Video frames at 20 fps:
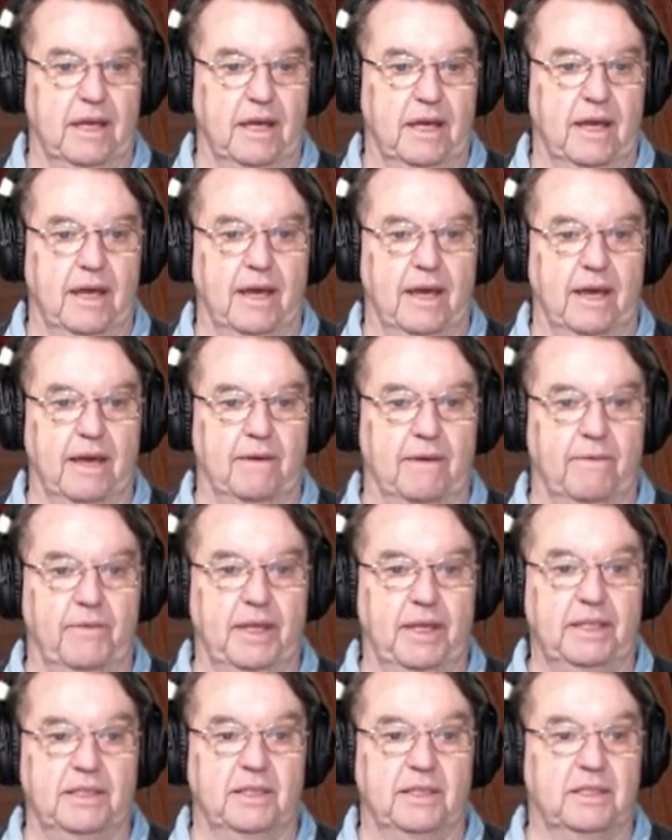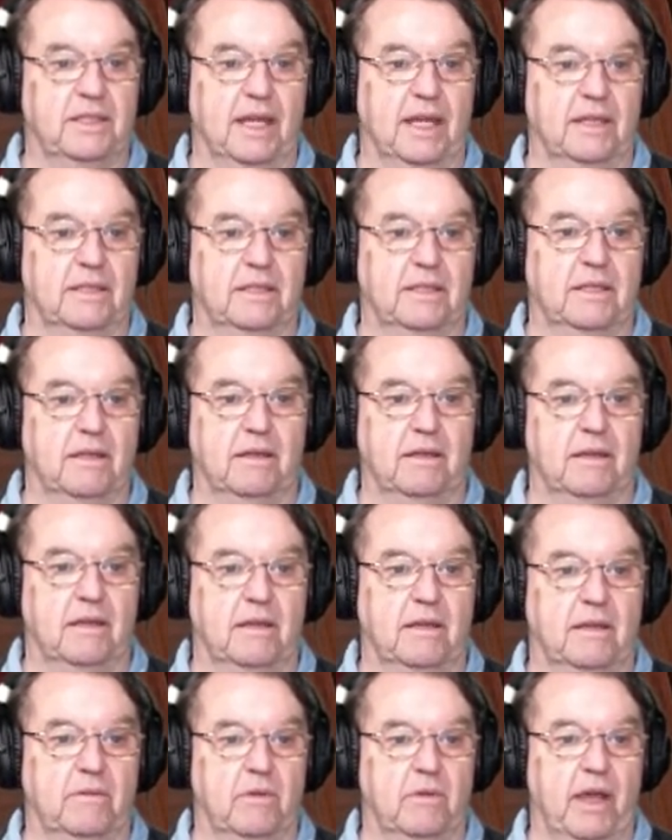This is just
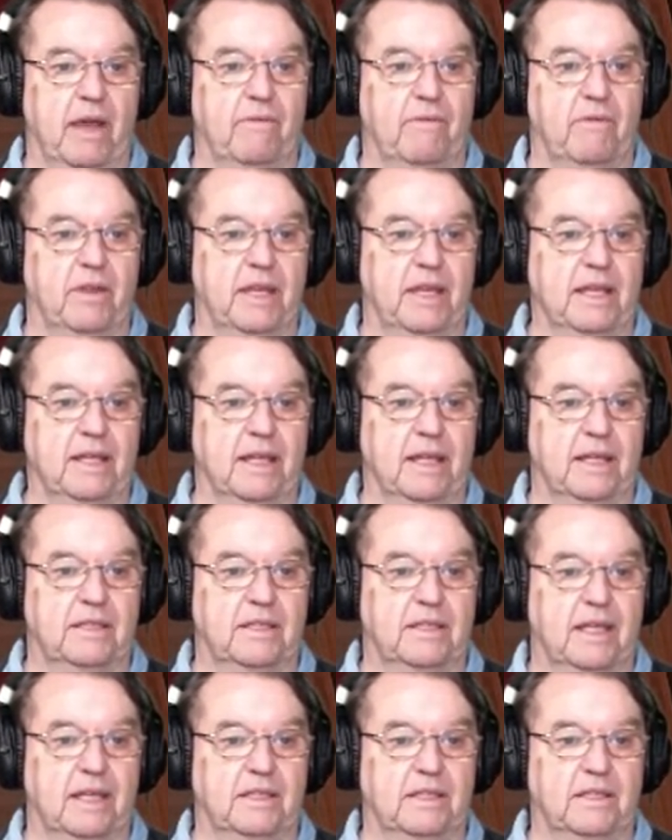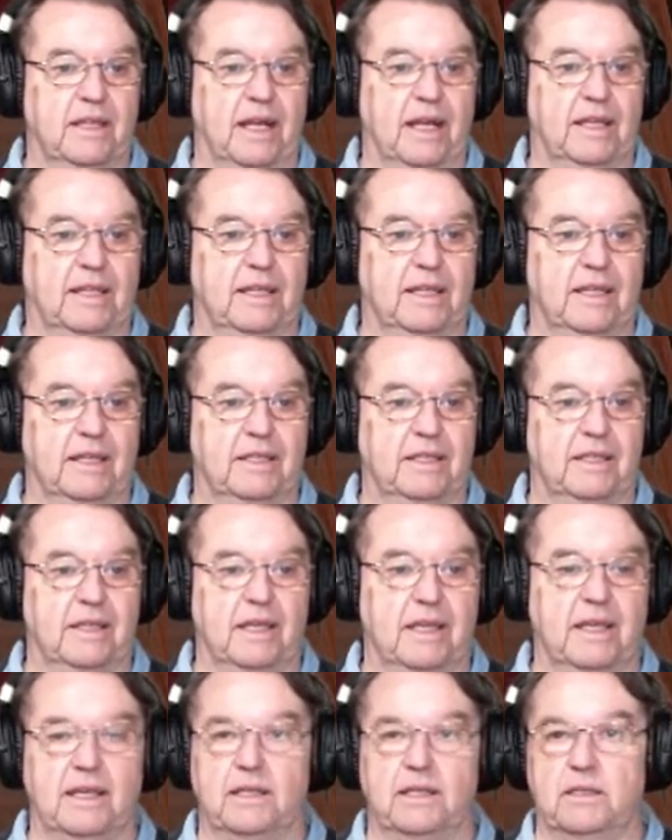everything that says like this
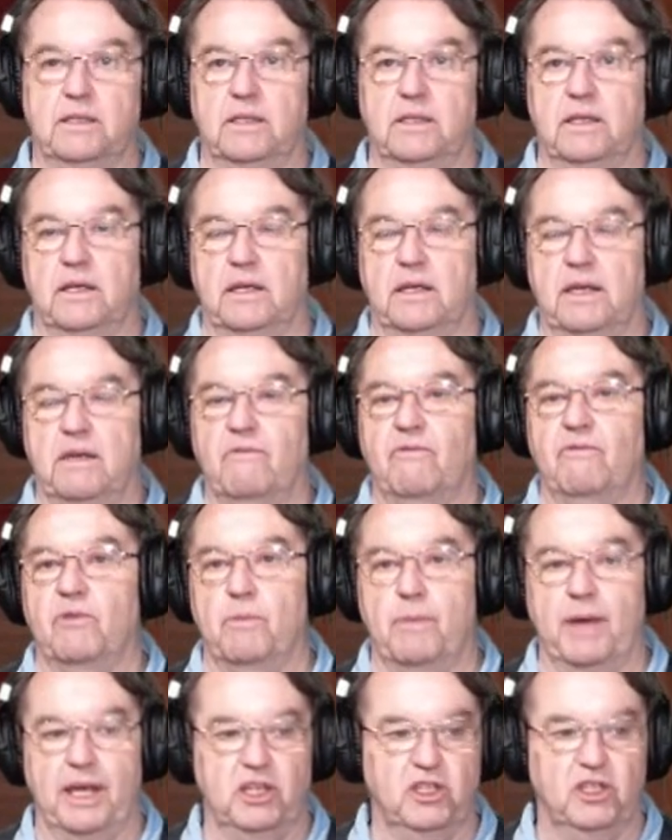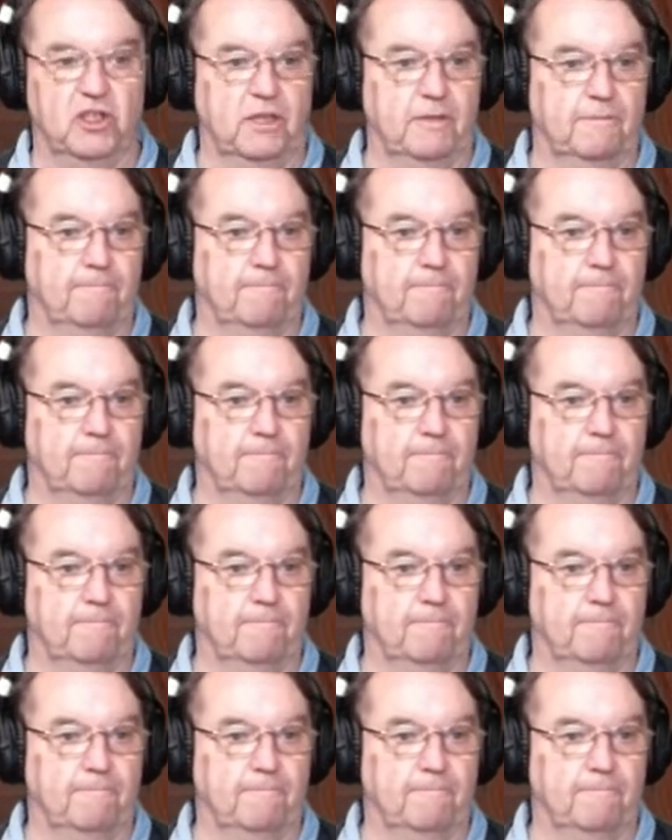is information,